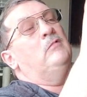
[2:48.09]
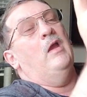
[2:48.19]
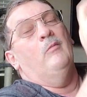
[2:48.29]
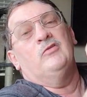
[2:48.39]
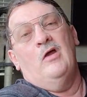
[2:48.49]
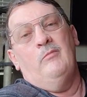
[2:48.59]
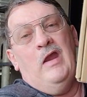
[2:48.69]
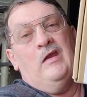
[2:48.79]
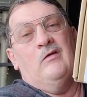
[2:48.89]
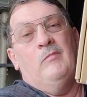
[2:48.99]
Amazon
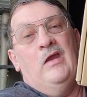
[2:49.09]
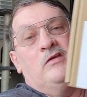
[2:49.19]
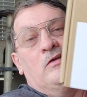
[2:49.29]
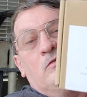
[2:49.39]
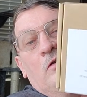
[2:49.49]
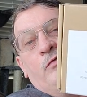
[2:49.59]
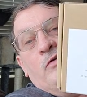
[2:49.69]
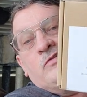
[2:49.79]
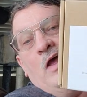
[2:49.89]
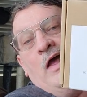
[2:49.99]
Basics,
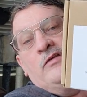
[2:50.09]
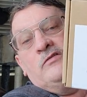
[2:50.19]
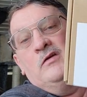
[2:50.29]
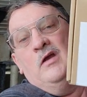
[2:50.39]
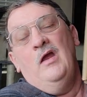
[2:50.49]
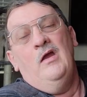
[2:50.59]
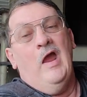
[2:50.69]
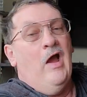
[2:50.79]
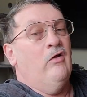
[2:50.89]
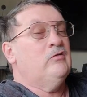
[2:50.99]
different size.
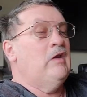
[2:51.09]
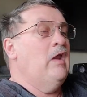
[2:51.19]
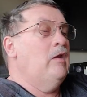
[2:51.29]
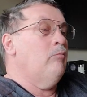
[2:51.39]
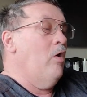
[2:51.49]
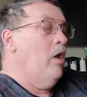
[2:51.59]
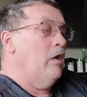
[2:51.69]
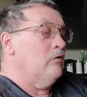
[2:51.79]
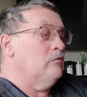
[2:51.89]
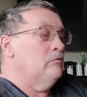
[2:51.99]
Outstanding
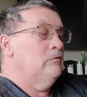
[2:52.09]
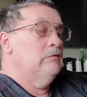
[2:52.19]
products.